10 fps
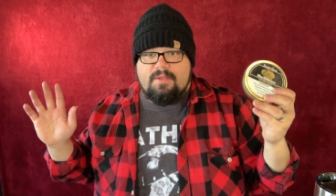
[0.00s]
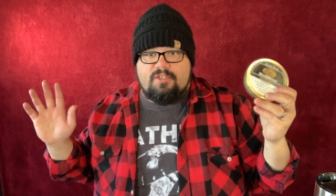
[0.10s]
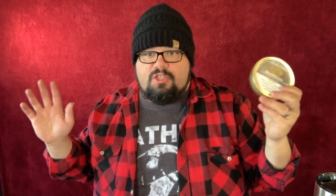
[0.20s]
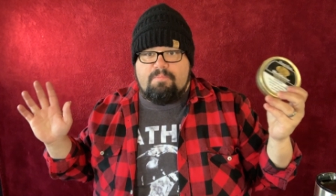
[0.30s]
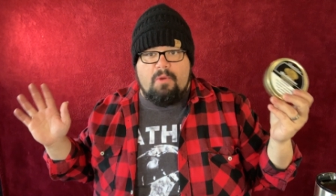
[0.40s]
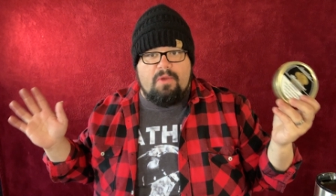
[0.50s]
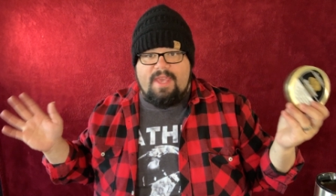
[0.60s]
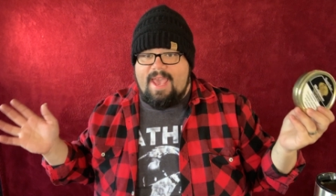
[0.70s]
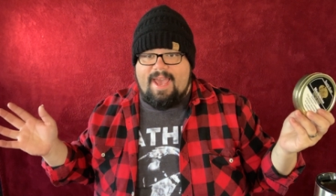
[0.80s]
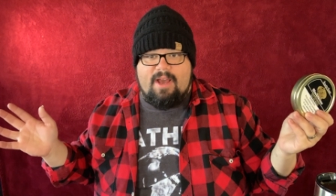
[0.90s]

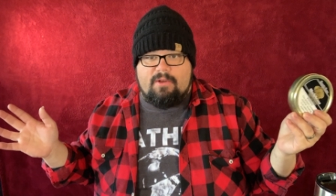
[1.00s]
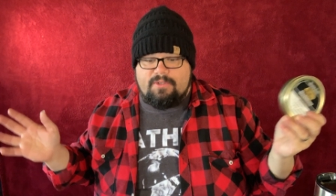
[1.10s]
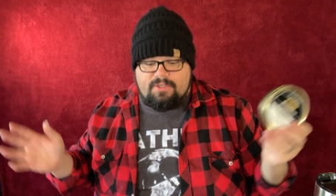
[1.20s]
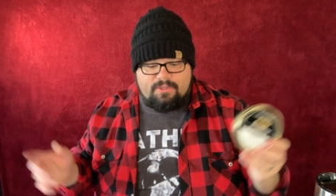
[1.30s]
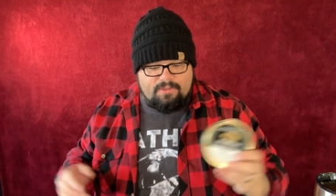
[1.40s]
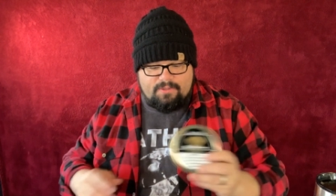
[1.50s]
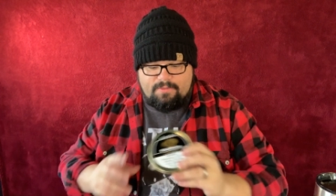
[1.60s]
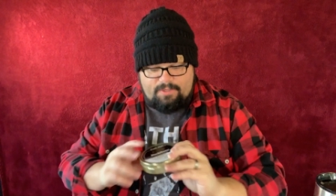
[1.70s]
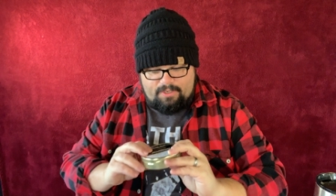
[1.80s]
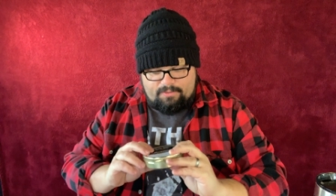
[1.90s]
spooky house
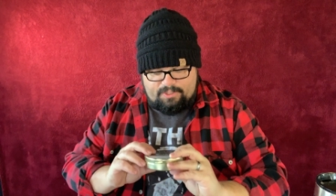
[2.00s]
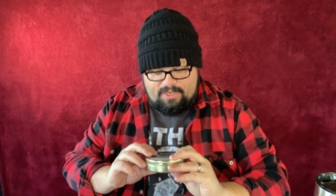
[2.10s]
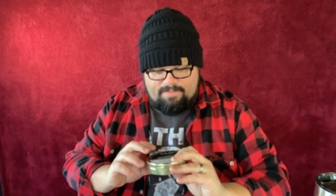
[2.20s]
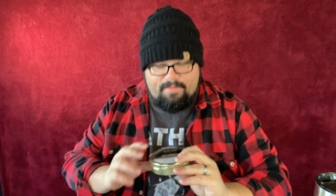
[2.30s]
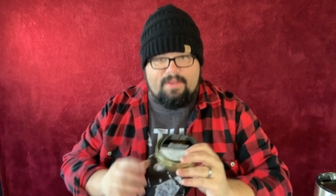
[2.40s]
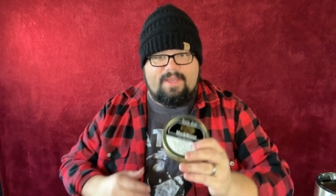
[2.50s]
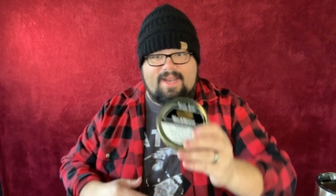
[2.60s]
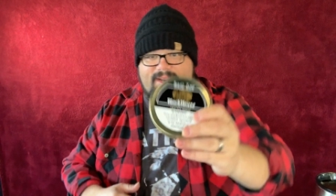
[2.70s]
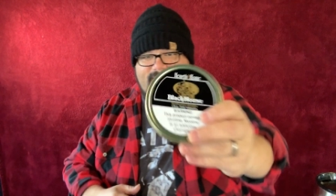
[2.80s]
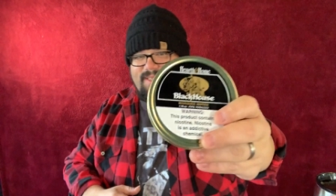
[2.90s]
or, you know, some
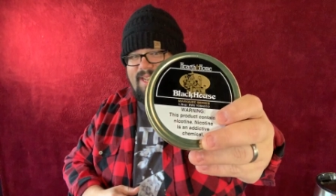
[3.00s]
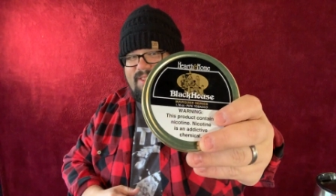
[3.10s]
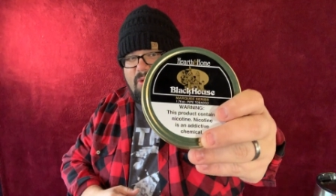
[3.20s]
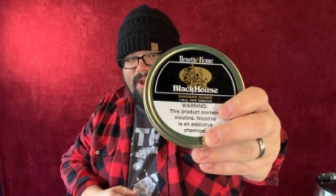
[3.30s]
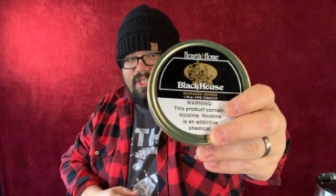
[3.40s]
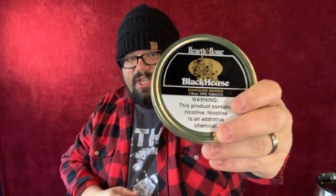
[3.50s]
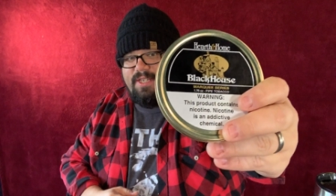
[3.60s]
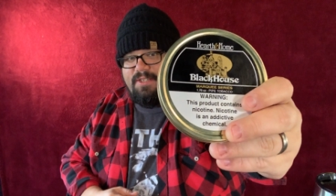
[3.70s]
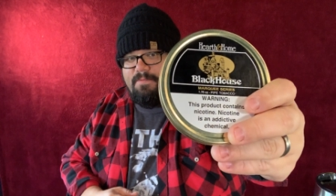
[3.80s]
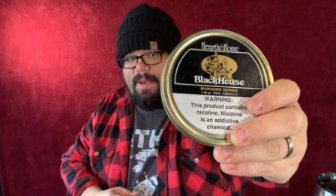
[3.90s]
kind of like, it looks like the
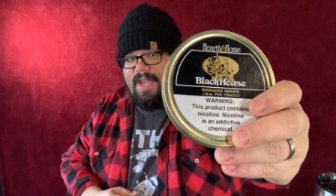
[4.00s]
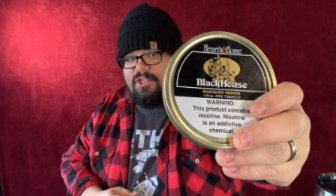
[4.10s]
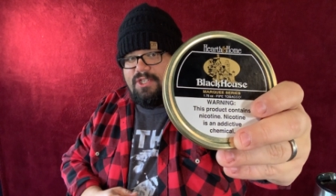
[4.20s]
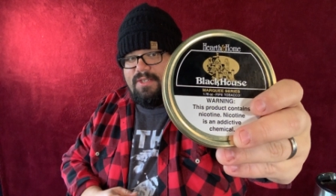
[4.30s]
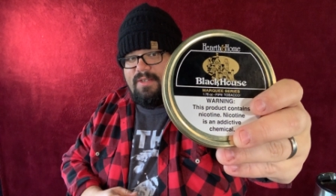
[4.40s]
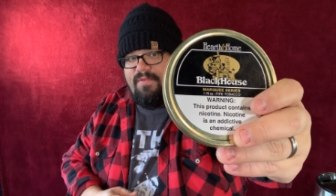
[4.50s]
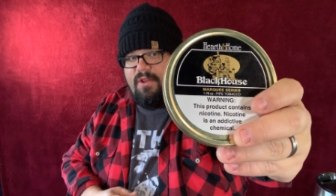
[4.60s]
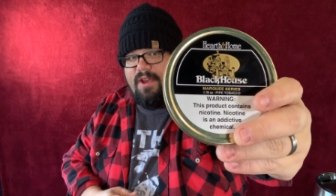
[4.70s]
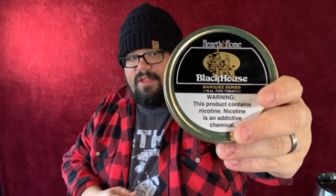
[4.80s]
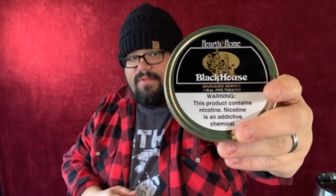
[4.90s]
Winchester Mansion. If
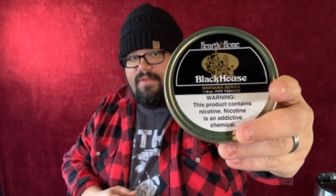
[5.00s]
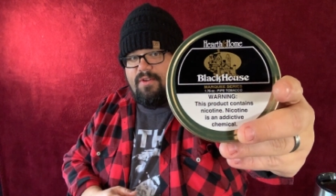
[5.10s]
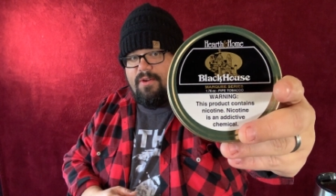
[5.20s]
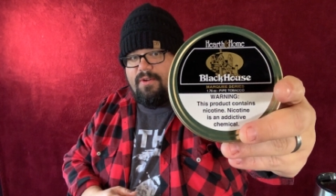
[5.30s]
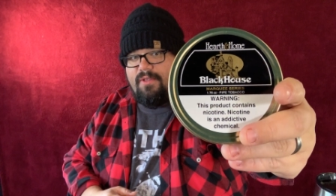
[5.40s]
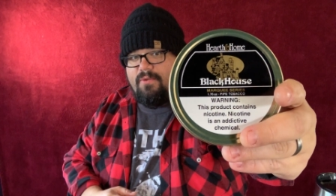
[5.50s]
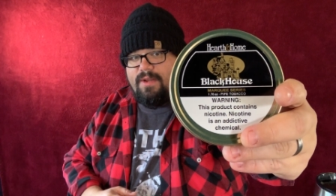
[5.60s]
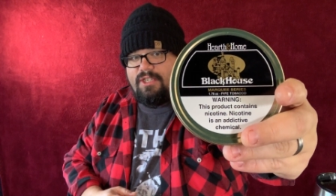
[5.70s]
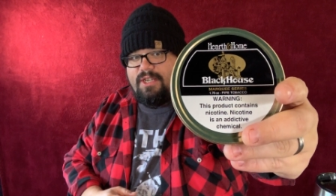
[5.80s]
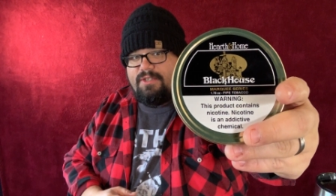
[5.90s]
you guys have ever heard of the
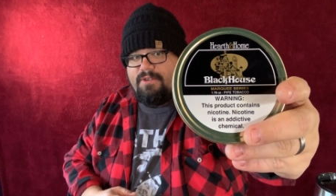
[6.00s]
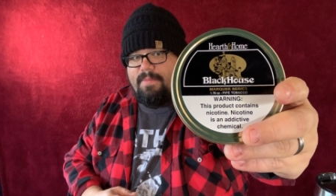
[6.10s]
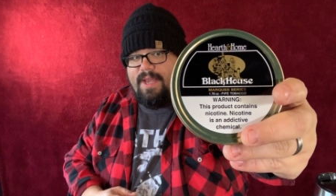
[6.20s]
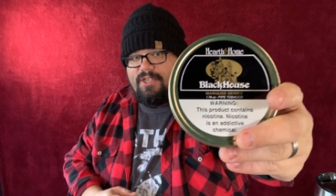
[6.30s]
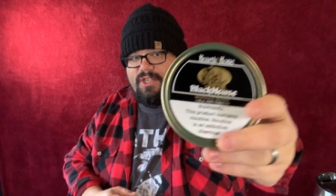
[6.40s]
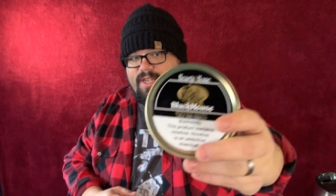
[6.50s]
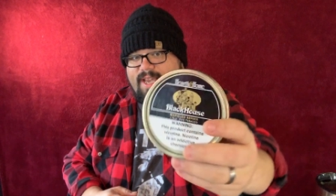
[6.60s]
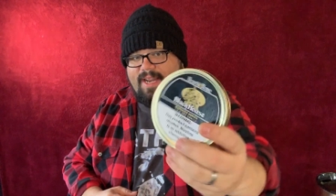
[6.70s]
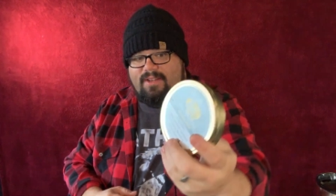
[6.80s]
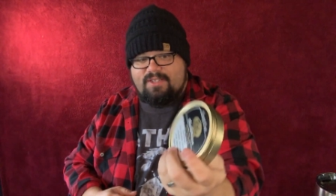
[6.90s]
Winchester Mansion, it
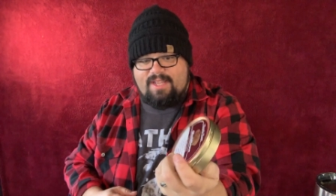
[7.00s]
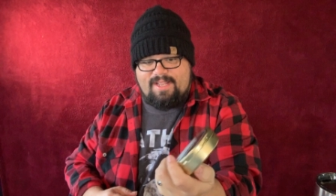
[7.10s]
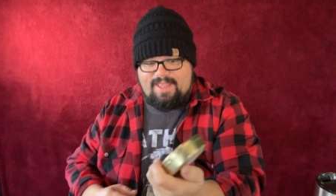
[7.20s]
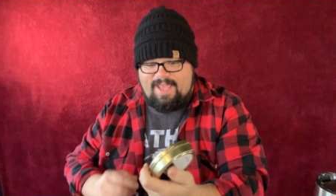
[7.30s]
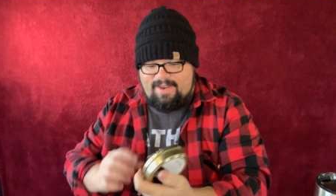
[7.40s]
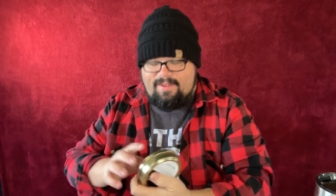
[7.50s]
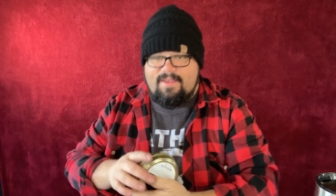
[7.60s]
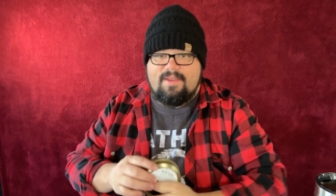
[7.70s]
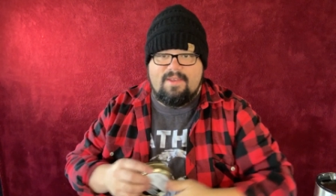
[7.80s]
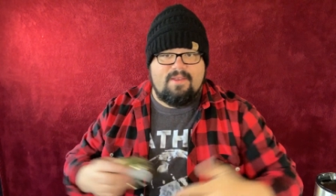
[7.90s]
kind of looks like that,
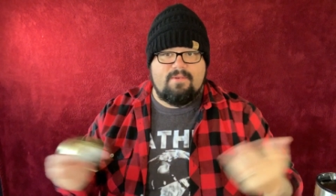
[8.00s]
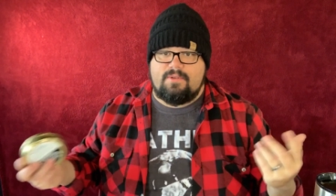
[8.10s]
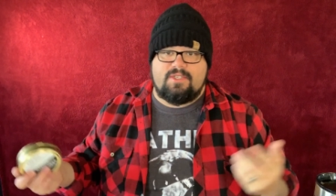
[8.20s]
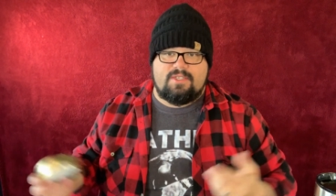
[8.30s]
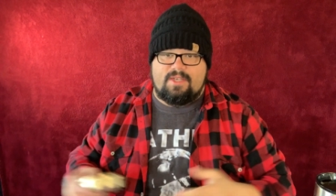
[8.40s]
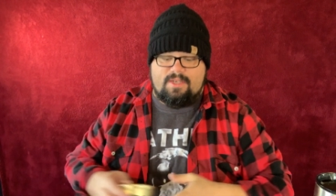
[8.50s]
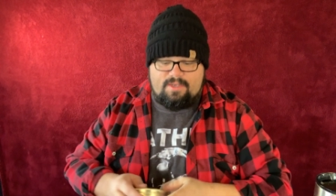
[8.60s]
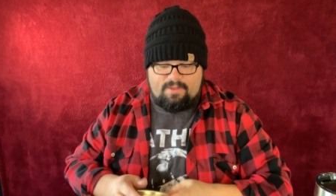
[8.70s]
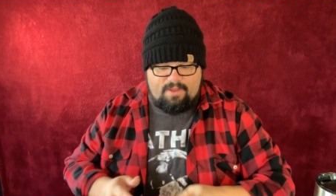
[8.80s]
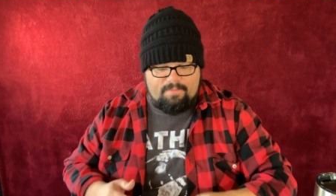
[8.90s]
which is
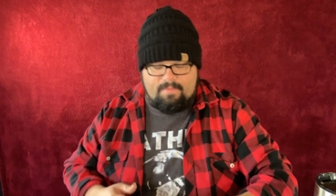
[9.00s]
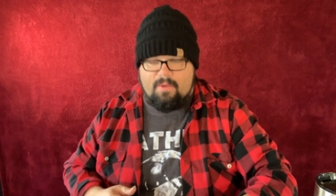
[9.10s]
a